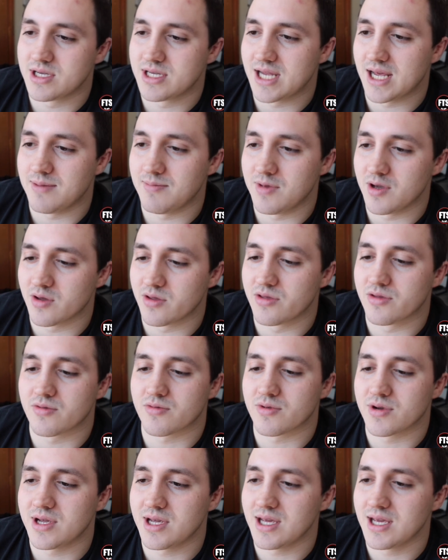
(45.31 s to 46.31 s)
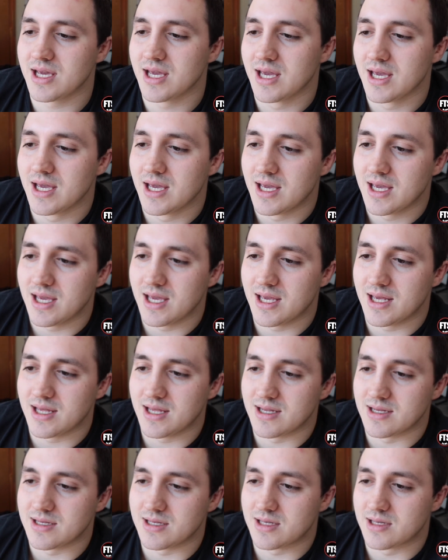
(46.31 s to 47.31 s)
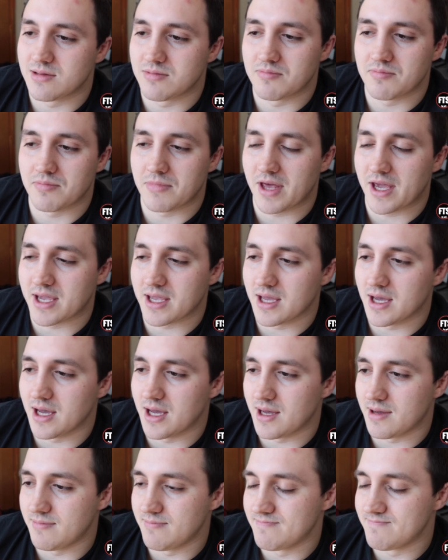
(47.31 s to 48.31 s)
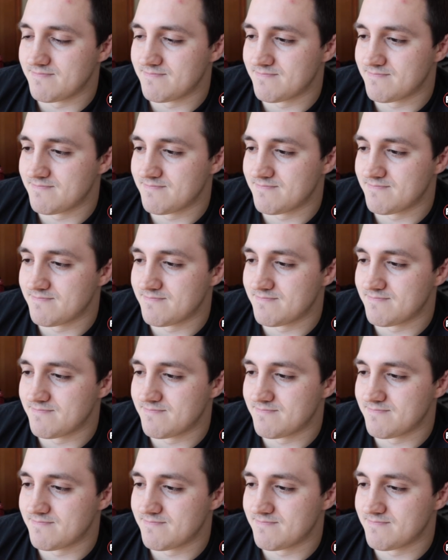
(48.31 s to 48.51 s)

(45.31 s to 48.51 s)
Say meal 3 is like a